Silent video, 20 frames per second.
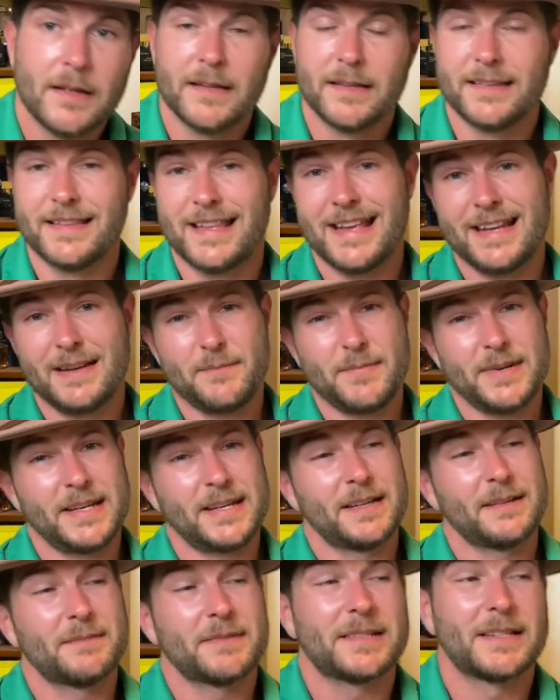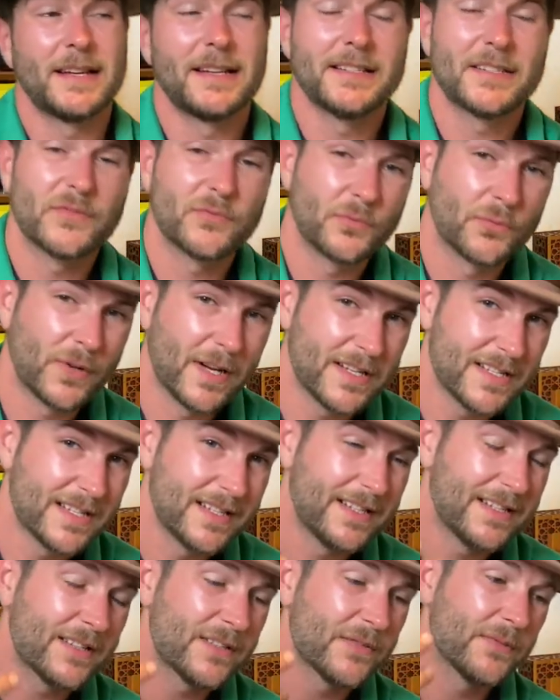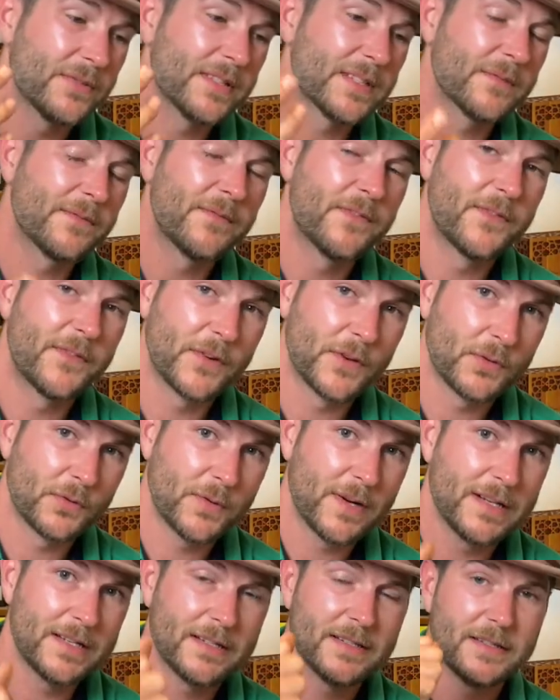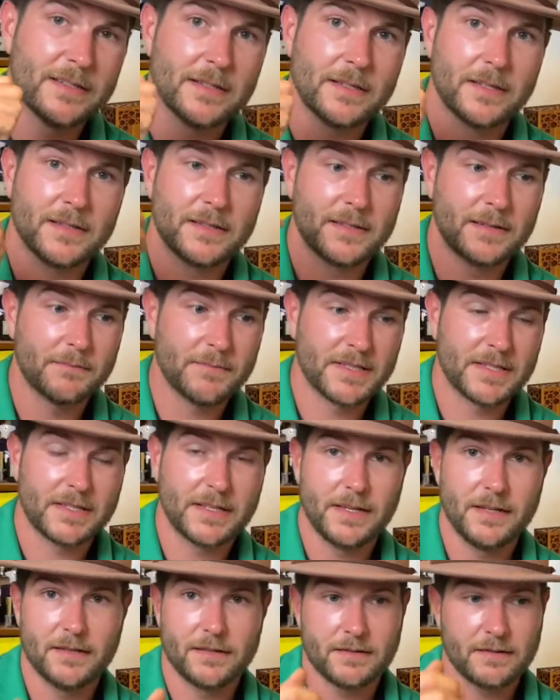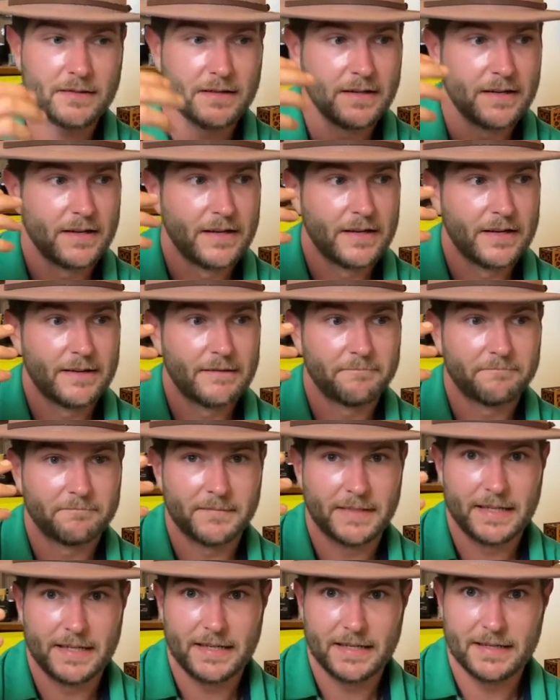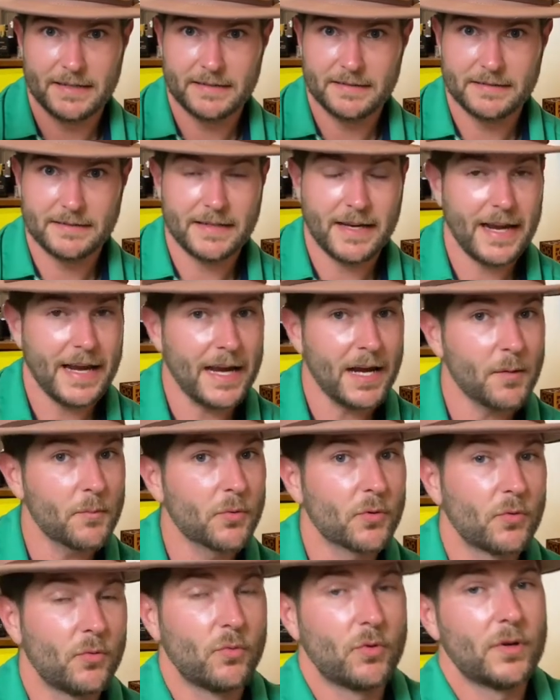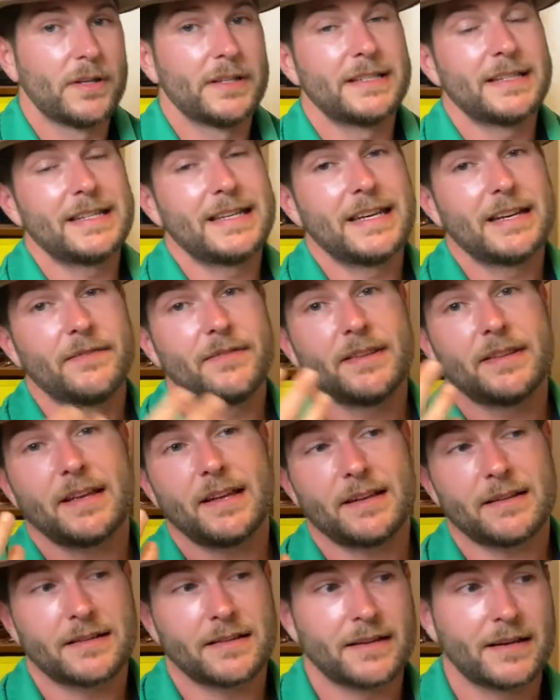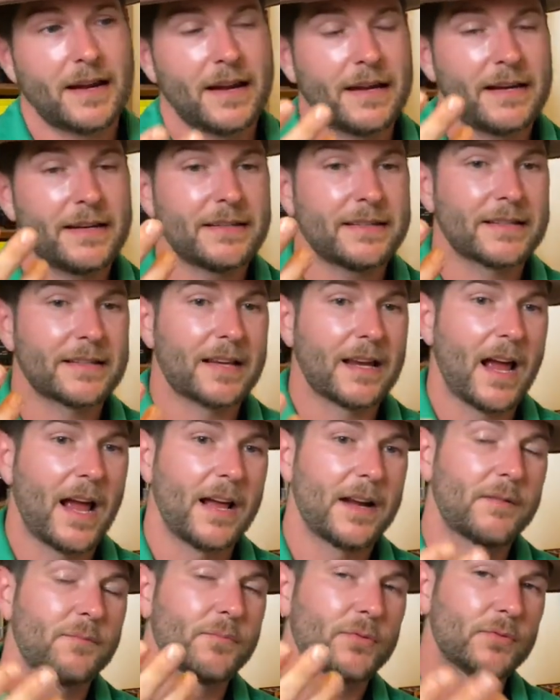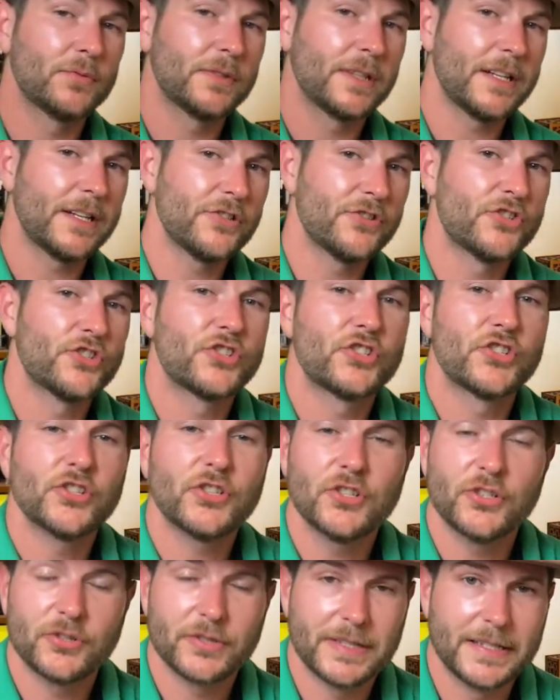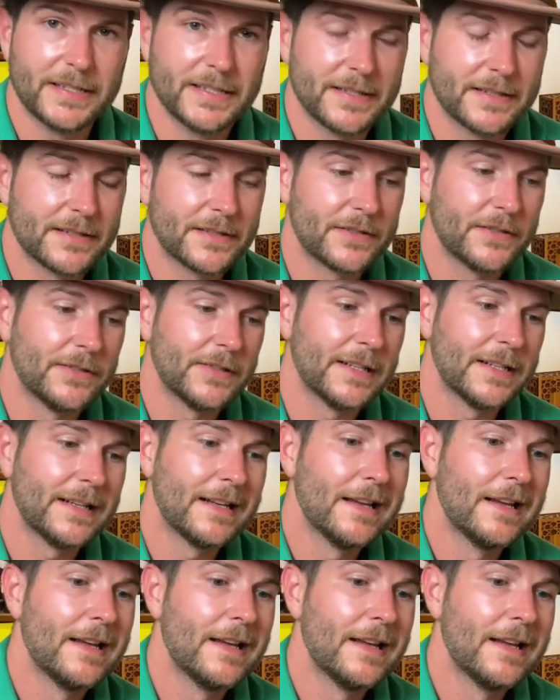Then it becomes nice and resinous with some fir resins, some cedar, and amberwood to give it that nice kind of brulee sugariness to it.